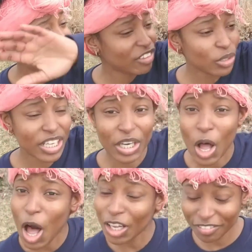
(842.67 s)
after you've done
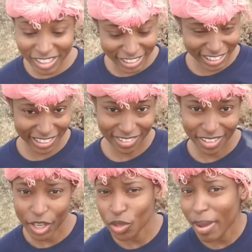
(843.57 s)
all of this,
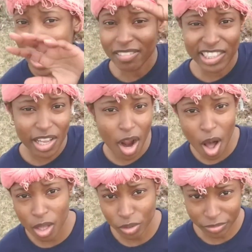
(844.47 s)
you may have to start
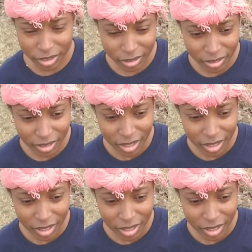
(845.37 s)
all over.